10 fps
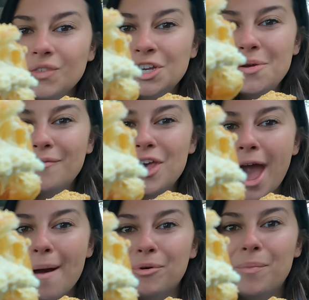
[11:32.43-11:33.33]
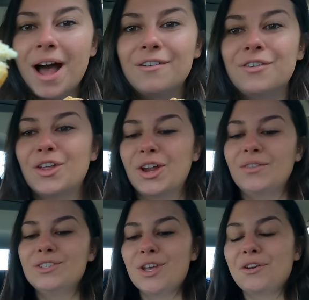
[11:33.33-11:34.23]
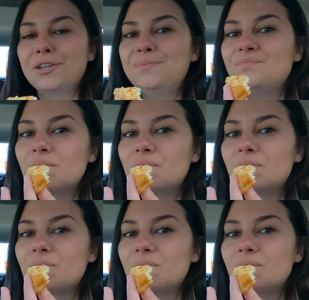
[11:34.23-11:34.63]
You have the apple pie filling in the center.